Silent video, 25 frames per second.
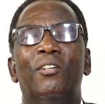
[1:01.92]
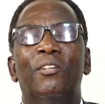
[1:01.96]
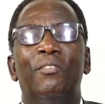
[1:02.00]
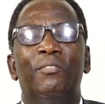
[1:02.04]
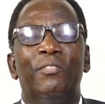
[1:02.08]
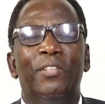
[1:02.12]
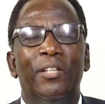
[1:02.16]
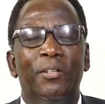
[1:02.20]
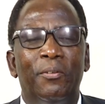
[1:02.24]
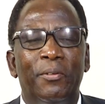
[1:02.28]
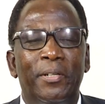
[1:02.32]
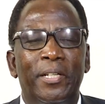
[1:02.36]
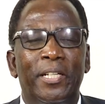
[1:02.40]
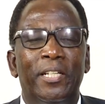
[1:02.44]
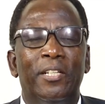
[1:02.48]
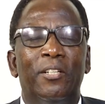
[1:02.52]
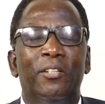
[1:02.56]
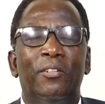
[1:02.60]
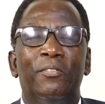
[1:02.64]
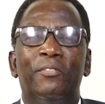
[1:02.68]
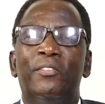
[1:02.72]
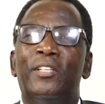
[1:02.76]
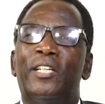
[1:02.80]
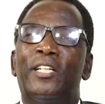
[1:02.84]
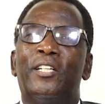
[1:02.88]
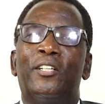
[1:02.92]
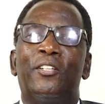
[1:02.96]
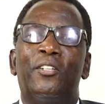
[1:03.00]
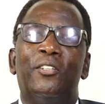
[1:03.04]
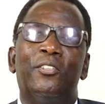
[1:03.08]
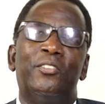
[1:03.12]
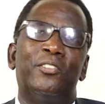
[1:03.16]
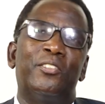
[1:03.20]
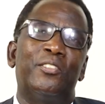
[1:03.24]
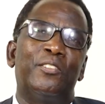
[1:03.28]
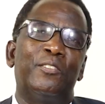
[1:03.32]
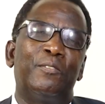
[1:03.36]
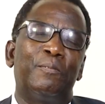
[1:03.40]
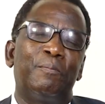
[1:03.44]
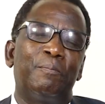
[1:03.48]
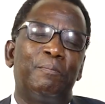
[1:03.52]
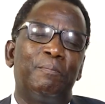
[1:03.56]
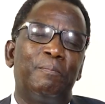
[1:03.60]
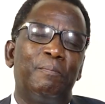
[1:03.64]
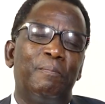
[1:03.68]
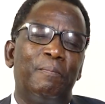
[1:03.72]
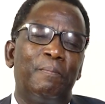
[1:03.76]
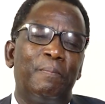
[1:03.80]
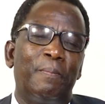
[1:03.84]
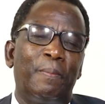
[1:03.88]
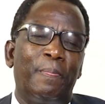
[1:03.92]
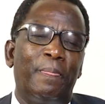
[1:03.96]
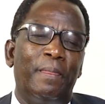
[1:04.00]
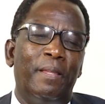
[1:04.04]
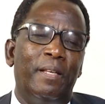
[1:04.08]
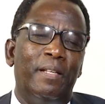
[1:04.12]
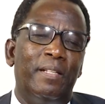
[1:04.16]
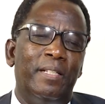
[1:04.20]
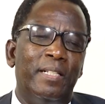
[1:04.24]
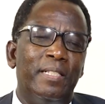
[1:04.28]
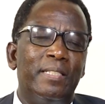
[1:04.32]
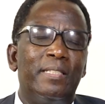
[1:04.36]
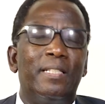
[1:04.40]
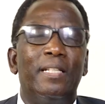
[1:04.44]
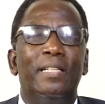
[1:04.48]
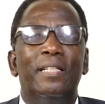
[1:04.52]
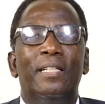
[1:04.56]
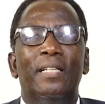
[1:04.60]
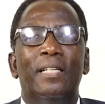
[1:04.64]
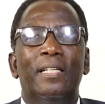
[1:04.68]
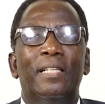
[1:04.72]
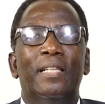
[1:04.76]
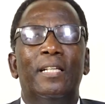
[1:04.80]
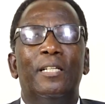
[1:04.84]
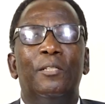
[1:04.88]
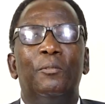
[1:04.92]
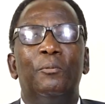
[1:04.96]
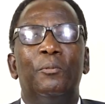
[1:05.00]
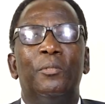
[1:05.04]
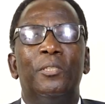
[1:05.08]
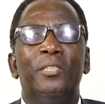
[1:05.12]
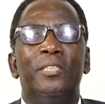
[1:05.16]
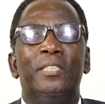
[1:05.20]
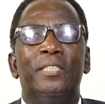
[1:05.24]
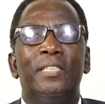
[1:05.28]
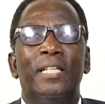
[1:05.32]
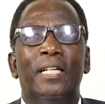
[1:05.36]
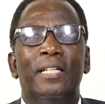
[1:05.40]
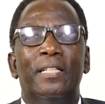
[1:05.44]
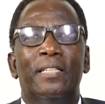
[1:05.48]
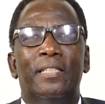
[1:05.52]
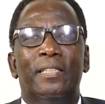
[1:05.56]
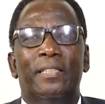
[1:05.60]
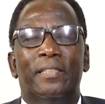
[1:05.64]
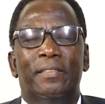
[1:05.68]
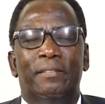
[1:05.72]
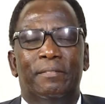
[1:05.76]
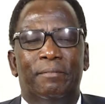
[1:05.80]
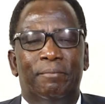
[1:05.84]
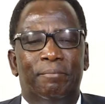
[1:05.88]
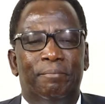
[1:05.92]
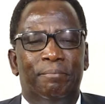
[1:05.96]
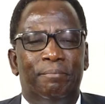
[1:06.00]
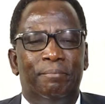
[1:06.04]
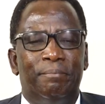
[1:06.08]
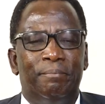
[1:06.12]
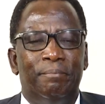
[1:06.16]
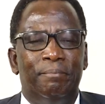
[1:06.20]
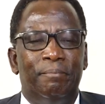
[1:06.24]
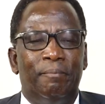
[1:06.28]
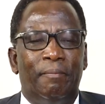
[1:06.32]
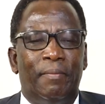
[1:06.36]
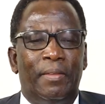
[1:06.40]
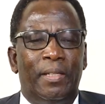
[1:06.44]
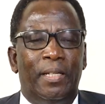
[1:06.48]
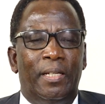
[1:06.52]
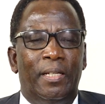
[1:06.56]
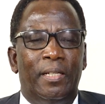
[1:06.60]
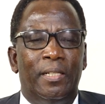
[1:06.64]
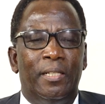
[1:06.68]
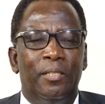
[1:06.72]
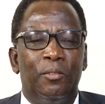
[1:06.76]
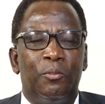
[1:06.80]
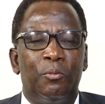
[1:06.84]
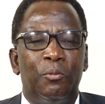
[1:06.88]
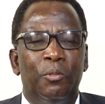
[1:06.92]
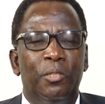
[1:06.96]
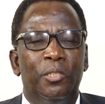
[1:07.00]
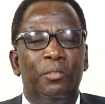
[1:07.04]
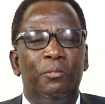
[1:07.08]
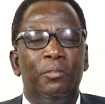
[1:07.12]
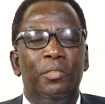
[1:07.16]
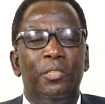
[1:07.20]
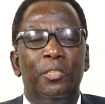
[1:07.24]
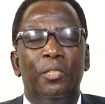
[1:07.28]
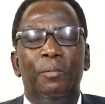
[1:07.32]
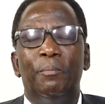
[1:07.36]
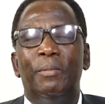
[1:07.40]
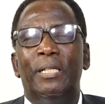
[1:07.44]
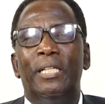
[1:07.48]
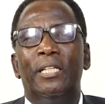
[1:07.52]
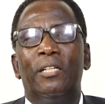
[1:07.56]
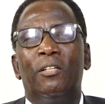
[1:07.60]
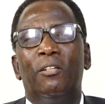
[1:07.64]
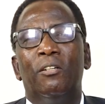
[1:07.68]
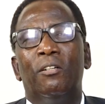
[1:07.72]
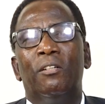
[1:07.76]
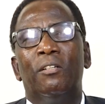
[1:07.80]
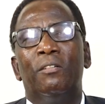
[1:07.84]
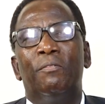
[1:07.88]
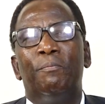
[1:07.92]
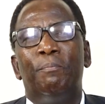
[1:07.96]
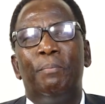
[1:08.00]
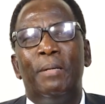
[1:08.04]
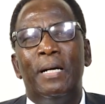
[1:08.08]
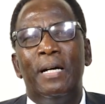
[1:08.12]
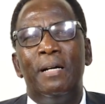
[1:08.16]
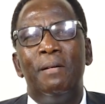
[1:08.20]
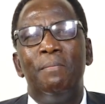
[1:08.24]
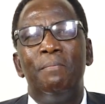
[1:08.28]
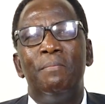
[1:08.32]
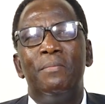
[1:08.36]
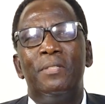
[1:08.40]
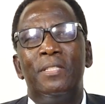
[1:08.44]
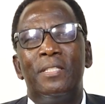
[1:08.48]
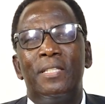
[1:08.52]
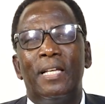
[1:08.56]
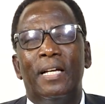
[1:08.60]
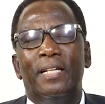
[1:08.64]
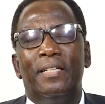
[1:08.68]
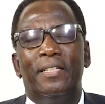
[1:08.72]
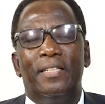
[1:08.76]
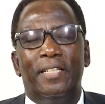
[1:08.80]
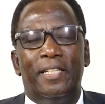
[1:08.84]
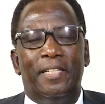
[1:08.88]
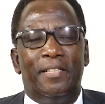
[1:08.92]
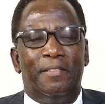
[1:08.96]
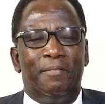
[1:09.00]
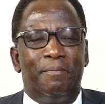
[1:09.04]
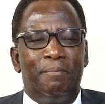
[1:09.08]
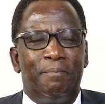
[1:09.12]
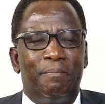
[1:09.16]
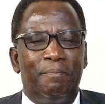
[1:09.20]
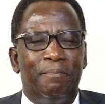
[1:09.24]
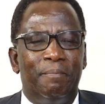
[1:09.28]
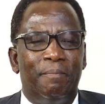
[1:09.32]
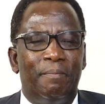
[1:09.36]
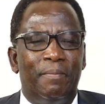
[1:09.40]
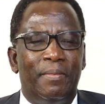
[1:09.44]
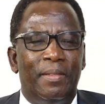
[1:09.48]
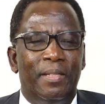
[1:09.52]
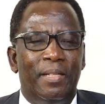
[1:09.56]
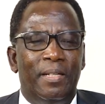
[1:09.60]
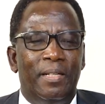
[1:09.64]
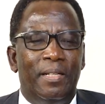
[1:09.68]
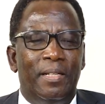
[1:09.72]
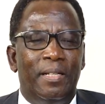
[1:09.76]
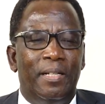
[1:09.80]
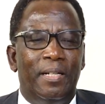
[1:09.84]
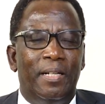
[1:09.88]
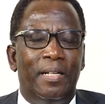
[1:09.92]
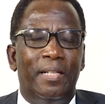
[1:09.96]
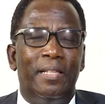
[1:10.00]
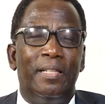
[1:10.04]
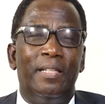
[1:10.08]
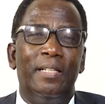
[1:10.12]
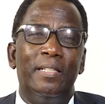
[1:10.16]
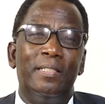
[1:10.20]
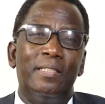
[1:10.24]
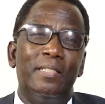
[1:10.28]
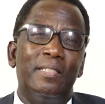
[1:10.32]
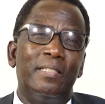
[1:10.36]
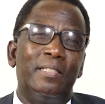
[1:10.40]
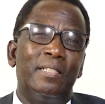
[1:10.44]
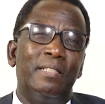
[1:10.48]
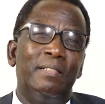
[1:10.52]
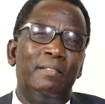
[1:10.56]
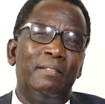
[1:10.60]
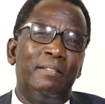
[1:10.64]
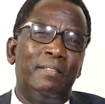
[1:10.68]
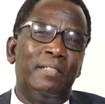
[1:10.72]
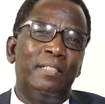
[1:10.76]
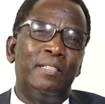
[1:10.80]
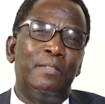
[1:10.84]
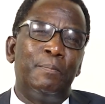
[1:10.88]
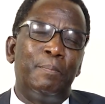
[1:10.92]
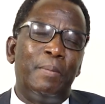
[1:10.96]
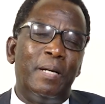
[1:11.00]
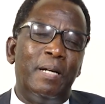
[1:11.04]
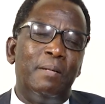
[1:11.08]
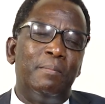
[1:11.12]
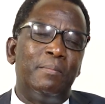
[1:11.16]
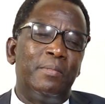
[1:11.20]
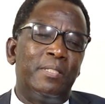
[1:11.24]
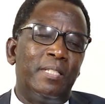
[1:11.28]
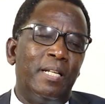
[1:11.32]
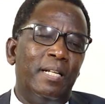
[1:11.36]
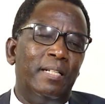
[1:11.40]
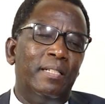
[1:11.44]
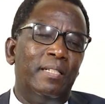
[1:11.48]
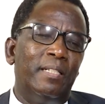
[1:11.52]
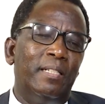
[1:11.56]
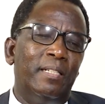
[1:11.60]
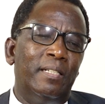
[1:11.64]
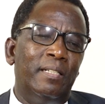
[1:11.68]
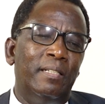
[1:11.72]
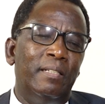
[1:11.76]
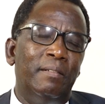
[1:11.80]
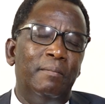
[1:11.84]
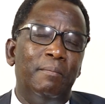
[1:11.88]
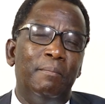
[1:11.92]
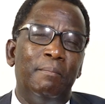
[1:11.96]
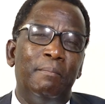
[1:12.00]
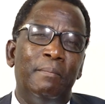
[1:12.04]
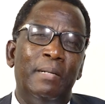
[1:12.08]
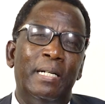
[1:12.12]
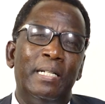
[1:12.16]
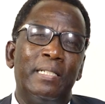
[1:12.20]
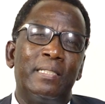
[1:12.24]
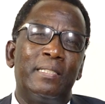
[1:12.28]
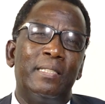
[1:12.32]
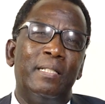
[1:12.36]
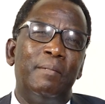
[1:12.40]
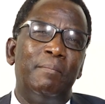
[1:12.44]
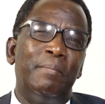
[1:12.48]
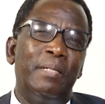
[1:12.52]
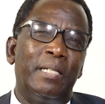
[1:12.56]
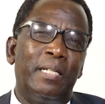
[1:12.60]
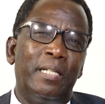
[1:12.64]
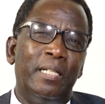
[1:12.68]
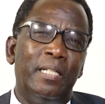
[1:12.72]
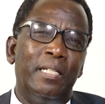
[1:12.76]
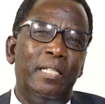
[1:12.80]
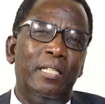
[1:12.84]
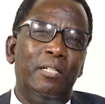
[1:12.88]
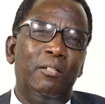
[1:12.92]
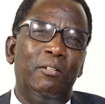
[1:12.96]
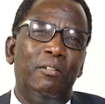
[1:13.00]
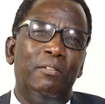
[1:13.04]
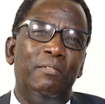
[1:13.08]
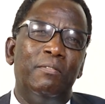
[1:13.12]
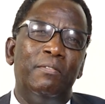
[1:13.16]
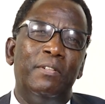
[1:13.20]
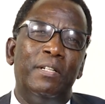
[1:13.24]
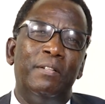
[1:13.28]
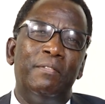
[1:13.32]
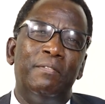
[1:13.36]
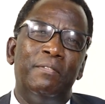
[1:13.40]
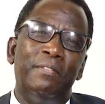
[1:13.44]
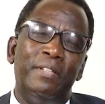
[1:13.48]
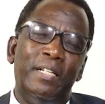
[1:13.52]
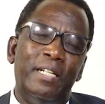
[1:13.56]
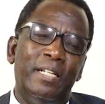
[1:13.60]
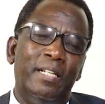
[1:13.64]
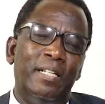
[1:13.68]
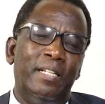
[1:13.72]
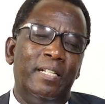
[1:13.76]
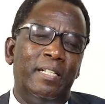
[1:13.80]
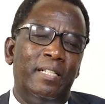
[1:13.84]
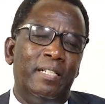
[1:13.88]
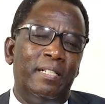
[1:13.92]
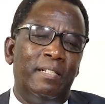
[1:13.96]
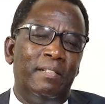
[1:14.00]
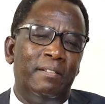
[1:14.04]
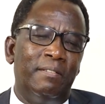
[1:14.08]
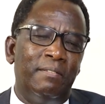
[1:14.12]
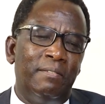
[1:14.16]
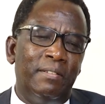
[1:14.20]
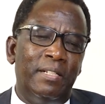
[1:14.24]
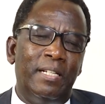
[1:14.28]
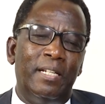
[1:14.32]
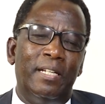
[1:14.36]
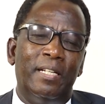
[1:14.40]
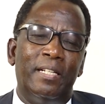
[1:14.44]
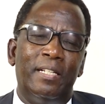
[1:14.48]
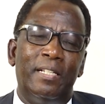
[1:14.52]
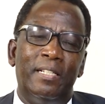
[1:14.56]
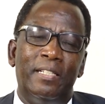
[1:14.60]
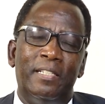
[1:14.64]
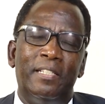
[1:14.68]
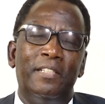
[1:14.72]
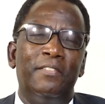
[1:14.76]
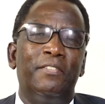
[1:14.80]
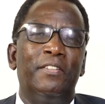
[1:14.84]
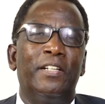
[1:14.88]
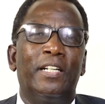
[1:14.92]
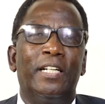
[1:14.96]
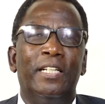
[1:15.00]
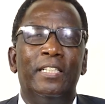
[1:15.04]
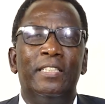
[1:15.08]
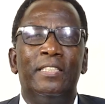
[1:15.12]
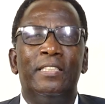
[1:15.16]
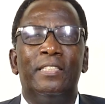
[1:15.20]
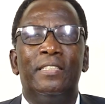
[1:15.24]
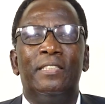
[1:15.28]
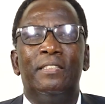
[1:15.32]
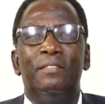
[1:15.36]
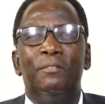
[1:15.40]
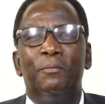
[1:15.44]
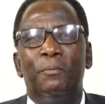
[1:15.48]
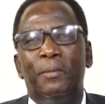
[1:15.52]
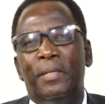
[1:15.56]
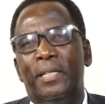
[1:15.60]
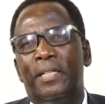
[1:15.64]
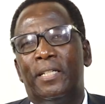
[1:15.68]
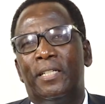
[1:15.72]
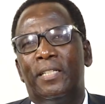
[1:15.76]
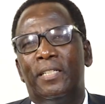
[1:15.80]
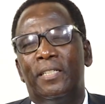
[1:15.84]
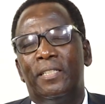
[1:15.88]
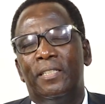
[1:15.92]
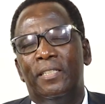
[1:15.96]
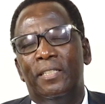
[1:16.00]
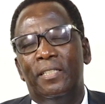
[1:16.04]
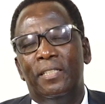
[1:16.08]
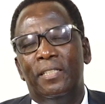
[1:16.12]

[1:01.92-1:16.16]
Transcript: of the wear of the cross. Yesterday, that was Sunday. It is what we normally call Palm Sunday. And this Palm Sunday marks the beginning of a very, very difficult week